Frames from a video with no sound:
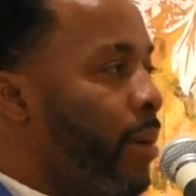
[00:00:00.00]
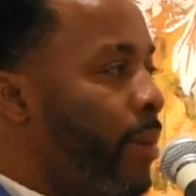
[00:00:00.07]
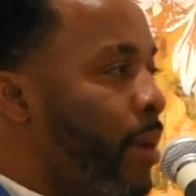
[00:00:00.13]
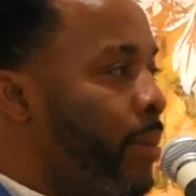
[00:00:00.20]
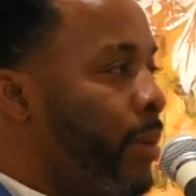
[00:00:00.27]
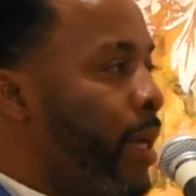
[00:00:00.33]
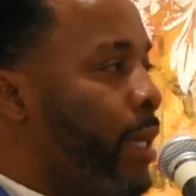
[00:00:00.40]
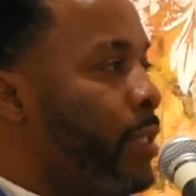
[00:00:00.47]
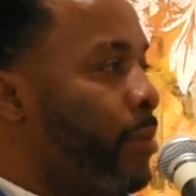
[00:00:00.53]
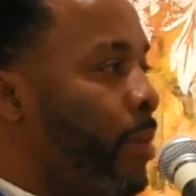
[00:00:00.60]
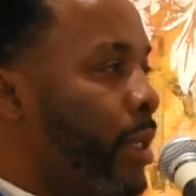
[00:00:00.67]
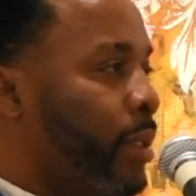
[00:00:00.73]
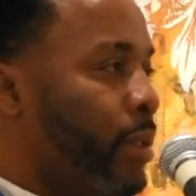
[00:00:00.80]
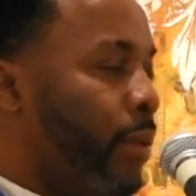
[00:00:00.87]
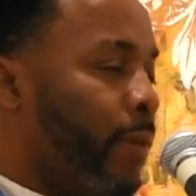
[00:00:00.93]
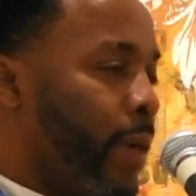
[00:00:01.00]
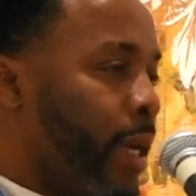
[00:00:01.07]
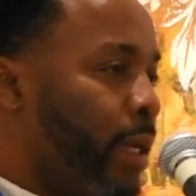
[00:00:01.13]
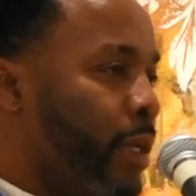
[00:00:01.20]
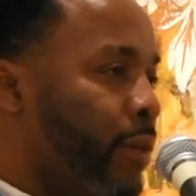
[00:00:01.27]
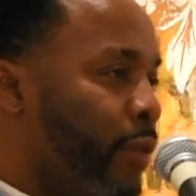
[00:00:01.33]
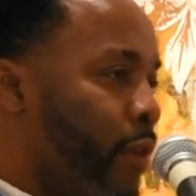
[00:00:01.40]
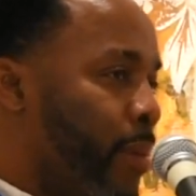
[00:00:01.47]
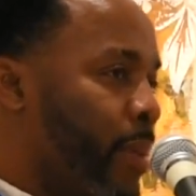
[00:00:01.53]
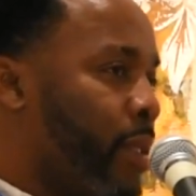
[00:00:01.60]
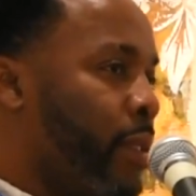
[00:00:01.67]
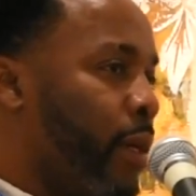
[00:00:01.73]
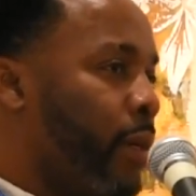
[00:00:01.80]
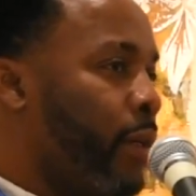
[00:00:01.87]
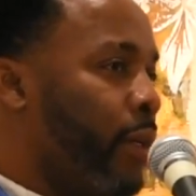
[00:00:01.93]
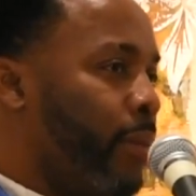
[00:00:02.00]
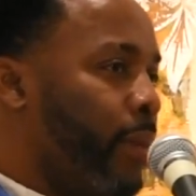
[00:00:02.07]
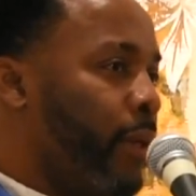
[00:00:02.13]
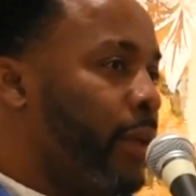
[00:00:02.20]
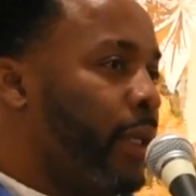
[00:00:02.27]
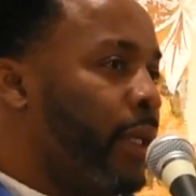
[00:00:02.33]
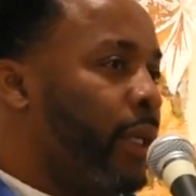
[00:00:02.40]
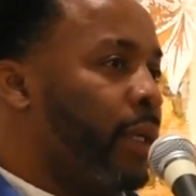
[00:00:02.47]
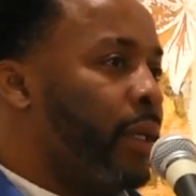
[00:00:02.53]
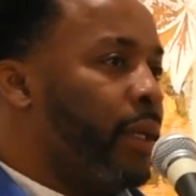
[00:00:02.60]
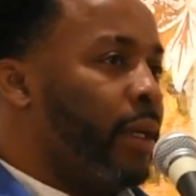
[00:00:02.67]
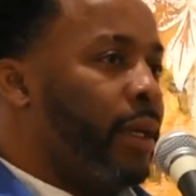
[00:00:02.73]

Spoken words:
people that speak directly from a certain community,